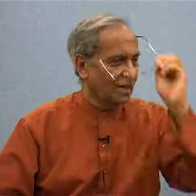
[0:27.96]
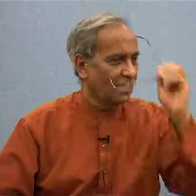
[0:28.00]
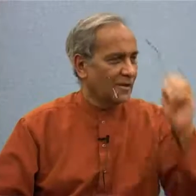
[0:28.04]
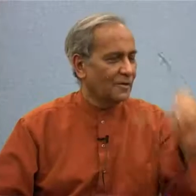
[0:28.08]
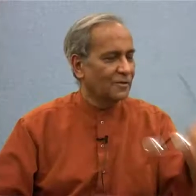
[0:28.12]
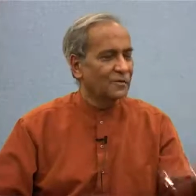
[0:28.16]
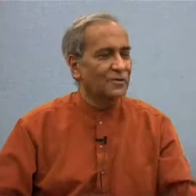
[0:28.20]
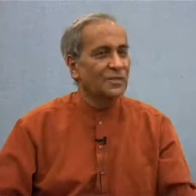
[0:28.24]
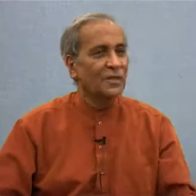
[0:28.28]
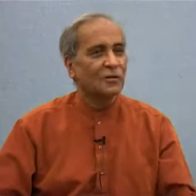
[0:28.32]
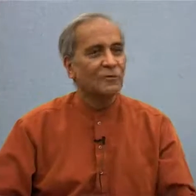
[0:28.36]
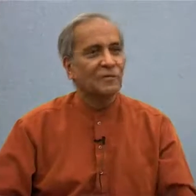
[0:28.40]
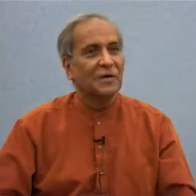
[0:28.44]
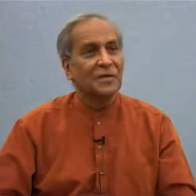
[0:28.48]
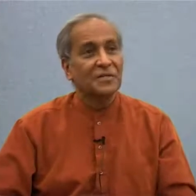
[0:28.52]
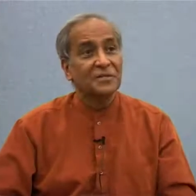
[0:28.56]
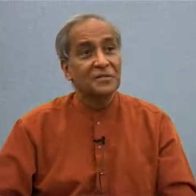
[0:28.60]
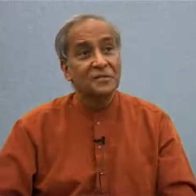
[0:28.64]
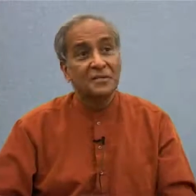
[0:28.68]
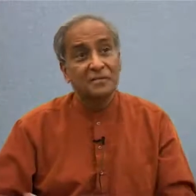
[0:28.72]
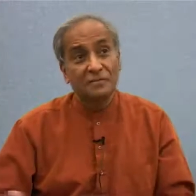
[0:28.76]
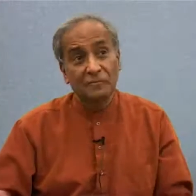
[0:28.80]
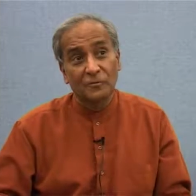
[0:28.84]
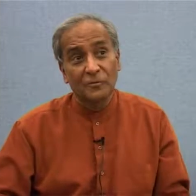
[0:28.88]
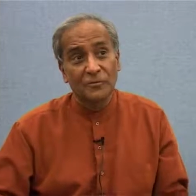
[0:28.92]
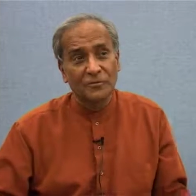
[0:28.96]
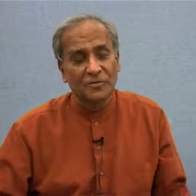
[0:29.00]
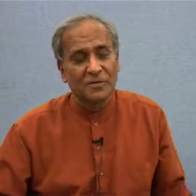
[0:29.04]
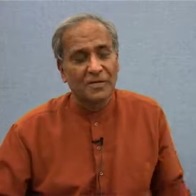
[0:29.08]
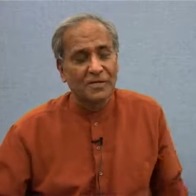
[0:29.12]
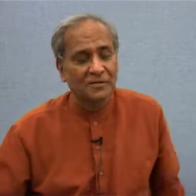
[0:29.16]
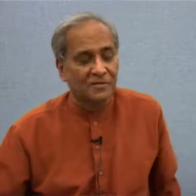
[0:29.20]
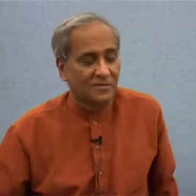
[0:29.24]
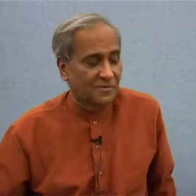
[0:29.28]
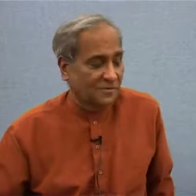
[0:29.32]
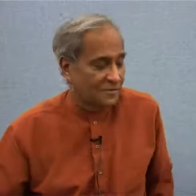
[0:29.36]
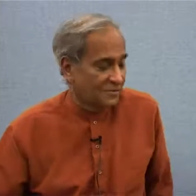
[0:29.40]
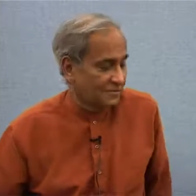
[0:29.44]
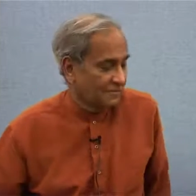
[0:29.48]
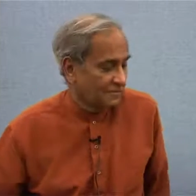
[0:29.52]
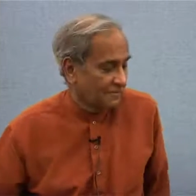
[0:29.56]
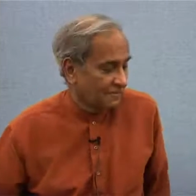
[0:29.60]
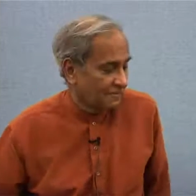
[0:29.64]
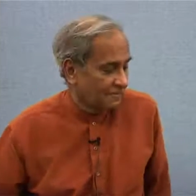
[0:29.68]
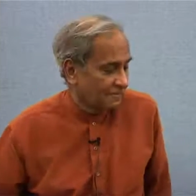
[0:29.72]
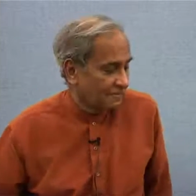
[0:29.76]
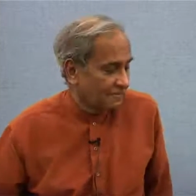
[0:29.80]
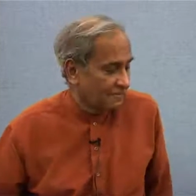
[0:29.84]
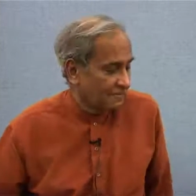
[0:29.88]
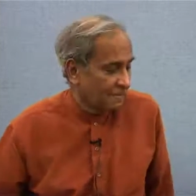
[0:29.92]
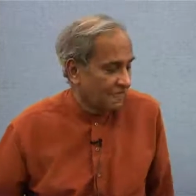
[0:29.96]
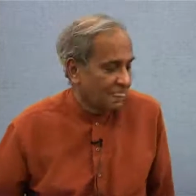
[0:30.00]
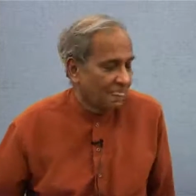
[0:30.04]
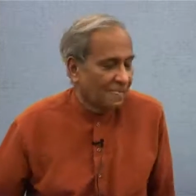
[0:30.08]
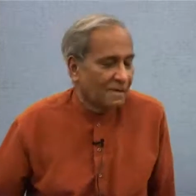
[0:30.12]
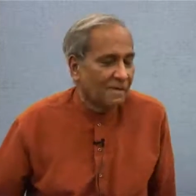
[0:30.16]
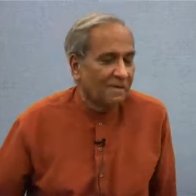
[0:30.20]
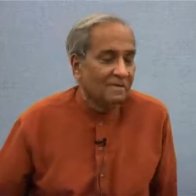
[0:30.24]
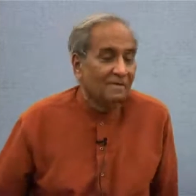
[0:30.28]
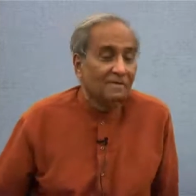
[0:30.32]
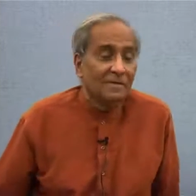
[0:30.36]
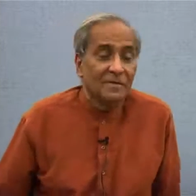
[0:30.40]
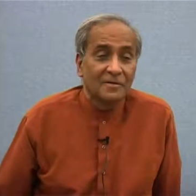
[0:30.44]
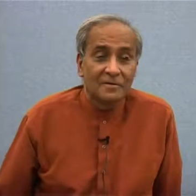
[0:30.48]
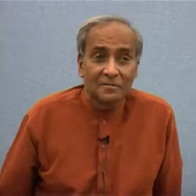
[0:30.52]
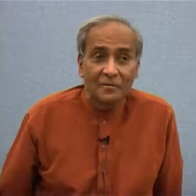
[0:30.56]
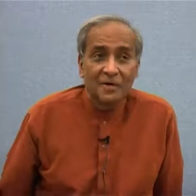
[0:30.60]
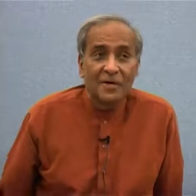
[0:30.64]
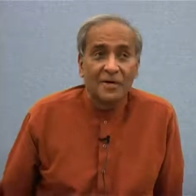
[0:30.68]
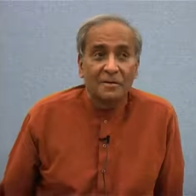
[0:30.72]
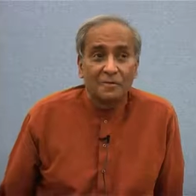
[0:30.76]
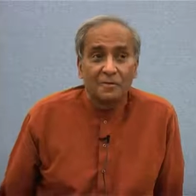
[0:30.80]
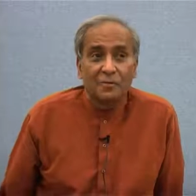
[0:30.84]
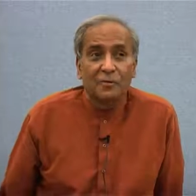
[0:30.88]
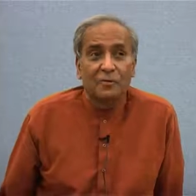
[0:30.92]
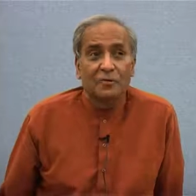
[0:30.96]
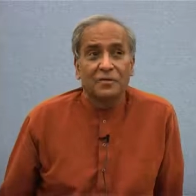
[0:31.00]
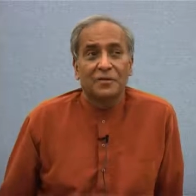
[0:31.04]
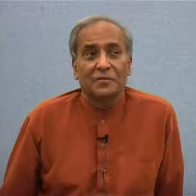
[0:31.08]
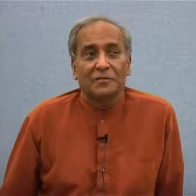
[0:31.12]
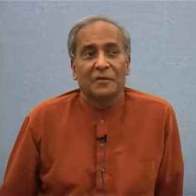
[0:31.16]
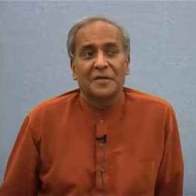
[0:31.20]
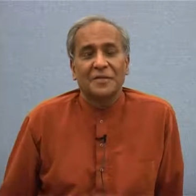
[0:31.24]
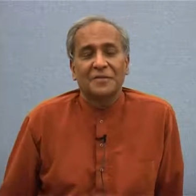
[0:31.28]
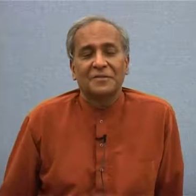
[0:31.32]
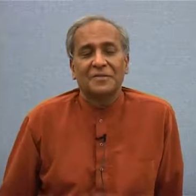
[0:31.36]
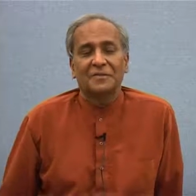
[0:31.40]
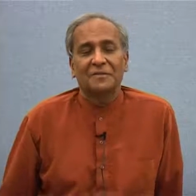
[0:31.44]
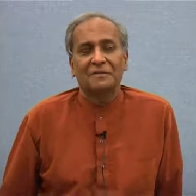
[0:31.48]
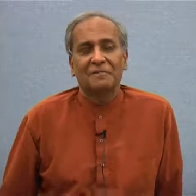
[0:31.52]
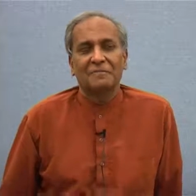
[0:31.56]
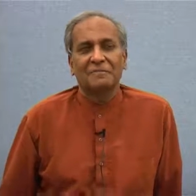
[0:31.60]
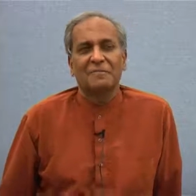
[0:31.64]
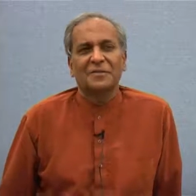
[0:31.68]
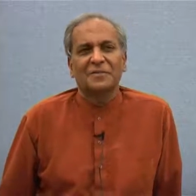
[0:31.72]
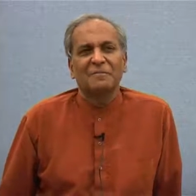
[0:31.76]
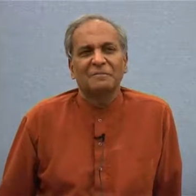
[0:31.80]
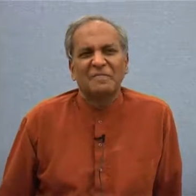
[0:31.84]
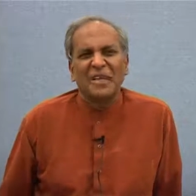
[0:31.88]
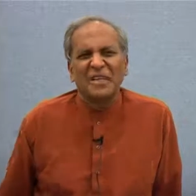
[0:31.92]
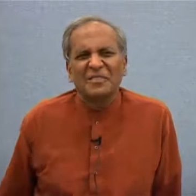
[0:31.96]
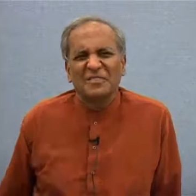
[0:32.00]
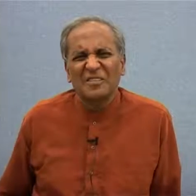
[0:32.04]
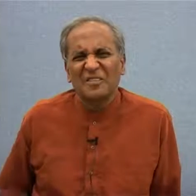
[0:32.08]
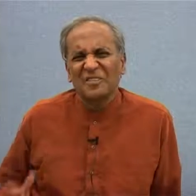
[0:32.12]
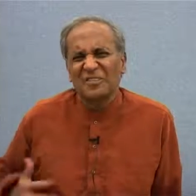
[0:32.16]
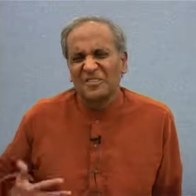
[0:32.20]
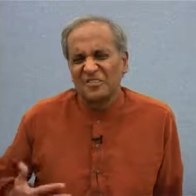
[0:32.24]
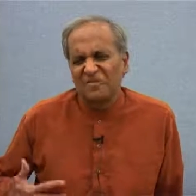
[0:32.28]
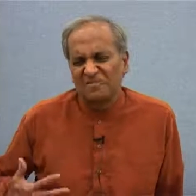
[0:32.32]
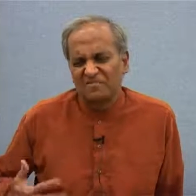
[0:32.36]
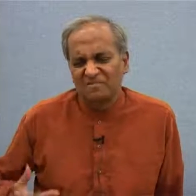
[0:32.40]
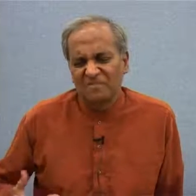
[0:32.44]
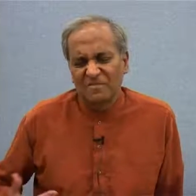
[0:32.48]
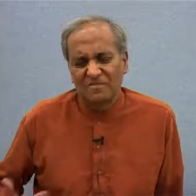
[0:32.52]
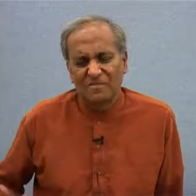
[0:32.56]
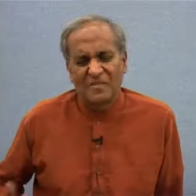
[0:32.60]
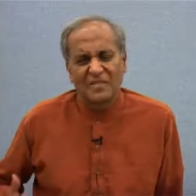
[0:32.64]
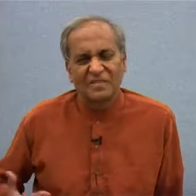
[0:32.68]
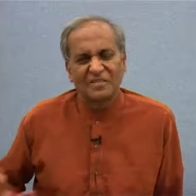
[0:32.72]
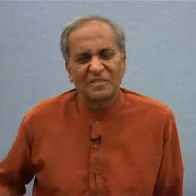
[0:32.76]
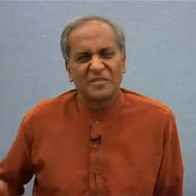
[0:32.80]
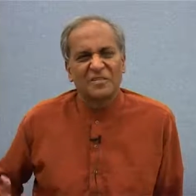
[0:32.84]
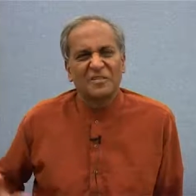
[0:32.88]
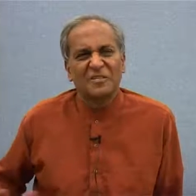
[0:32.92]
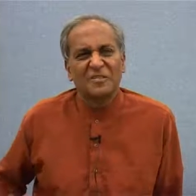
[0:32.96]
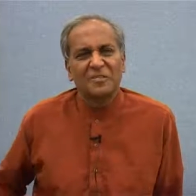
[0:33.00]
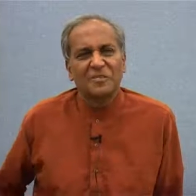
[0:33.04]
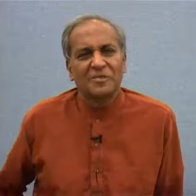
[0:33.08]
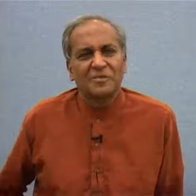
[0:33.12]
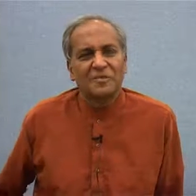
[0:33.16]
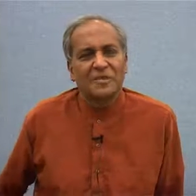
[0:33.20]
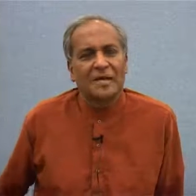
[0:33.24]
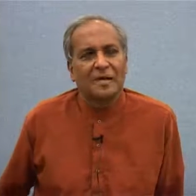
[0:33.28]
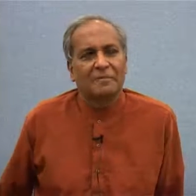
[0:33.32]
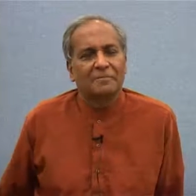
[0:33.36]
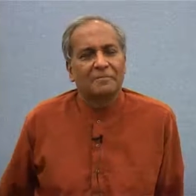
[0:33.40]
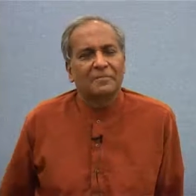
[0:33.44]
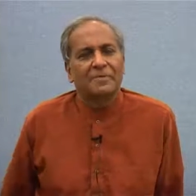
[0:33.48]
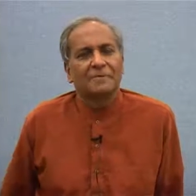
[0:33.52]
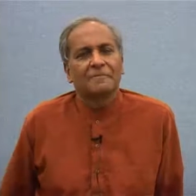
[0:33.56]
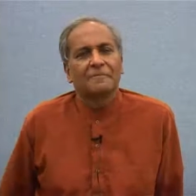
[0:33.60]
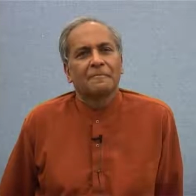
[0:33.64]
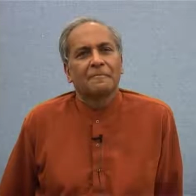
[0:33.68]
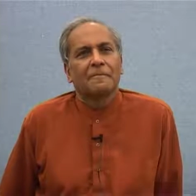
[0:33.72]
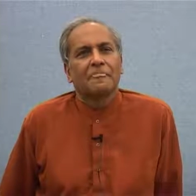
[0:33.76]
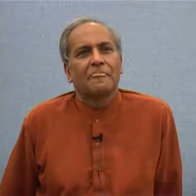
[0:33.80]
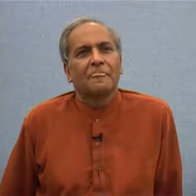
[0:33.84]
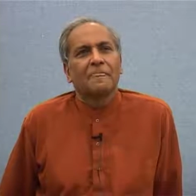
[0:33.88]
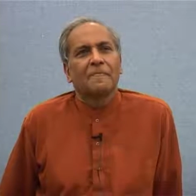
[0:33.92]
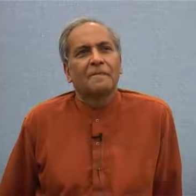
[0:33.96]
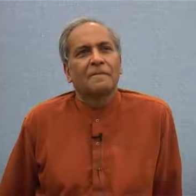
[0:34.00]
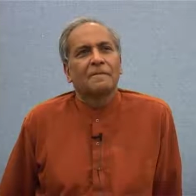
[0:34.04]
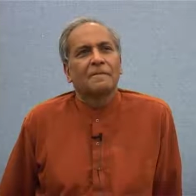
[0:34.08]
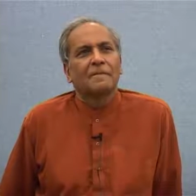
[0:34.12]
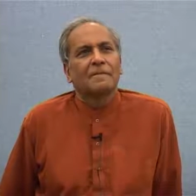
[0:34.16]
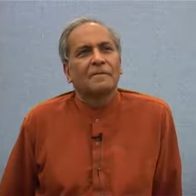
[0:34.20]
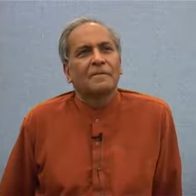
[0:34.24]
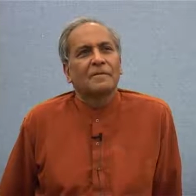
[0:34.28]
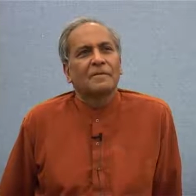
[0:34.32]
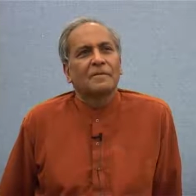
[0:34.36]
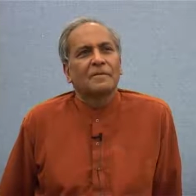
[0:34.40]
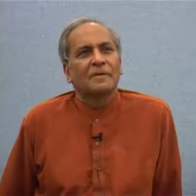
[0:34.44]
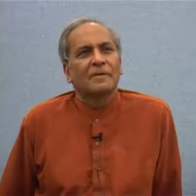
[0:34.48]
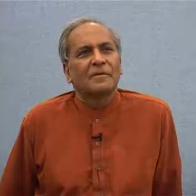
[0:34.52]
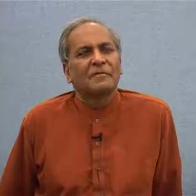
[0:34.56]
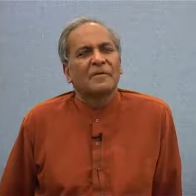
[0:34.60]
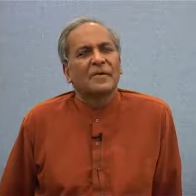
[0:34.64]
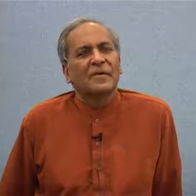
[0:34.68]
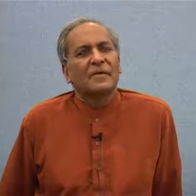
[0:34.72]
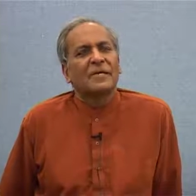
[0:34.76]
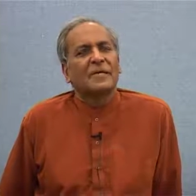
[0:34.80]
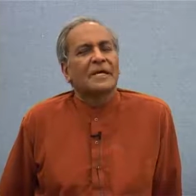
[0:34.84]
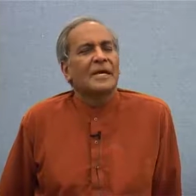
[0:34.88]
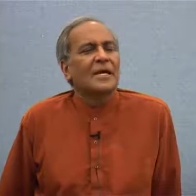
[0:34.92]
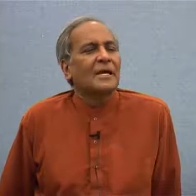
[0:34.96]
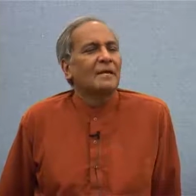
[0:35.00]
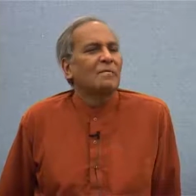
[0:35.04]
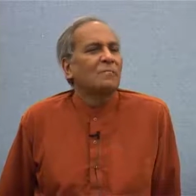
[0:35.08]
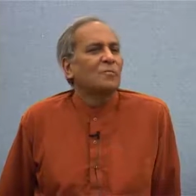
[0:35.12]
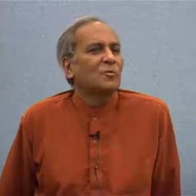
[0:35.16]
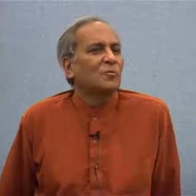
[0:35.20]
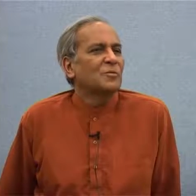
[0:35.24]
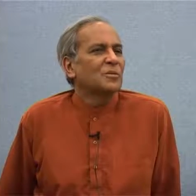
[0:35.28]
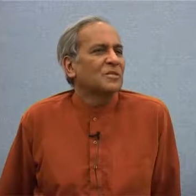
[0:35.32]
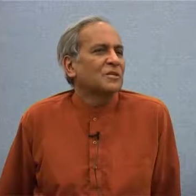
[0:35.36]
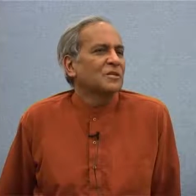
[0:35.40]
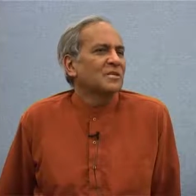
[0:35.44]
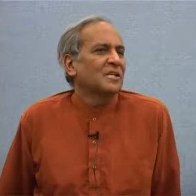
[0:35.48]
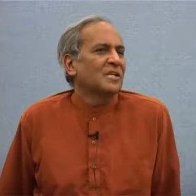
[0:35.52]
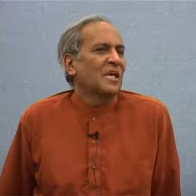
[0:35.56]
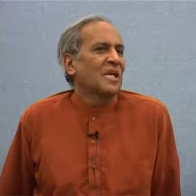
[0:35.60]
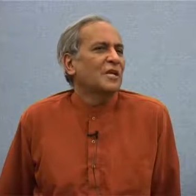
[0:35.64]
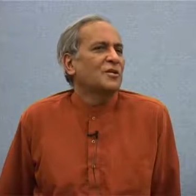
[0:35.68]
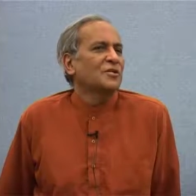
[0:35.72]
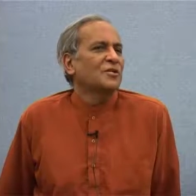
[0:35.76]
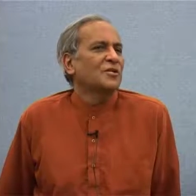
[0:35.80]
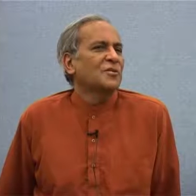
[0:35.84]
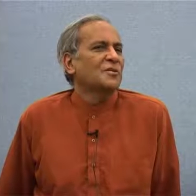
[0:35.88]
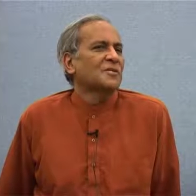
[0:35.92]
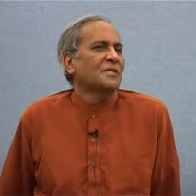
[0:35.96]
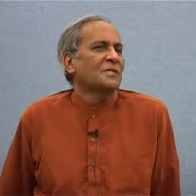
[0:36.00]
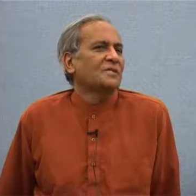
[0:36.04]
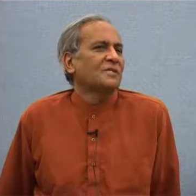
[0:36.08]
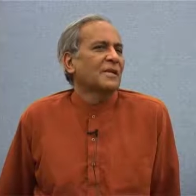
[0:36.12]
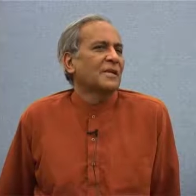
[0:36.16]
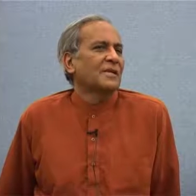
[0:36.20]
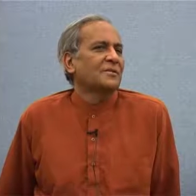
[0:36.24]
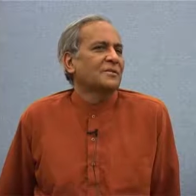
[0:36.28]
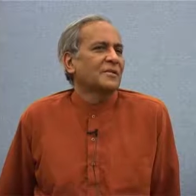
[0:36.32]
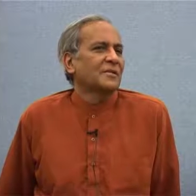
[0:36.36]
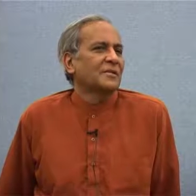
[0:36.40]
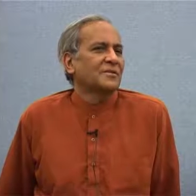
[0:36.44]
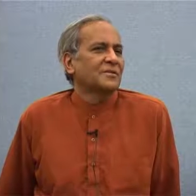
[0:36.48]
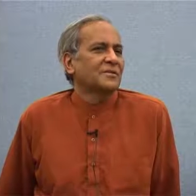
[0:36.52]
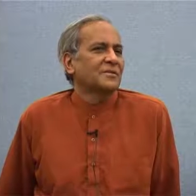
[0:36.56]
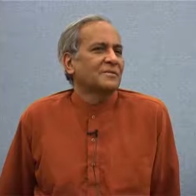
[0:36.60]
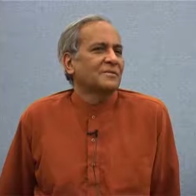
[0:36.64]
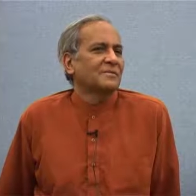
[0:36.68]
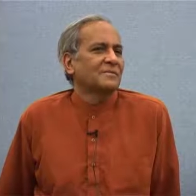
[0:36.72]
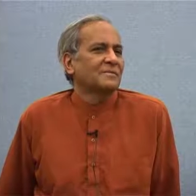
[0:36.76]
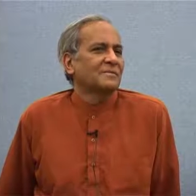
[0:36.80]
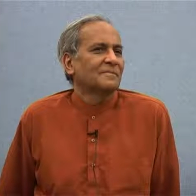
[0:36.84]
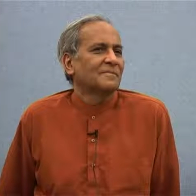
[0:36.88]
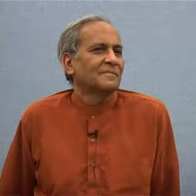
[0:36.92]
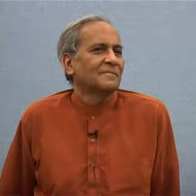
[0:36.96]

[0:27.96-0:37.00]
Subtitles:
Yes, the question was this. It's a very important question. It stirs us up. We claim to be such an ancient civilization,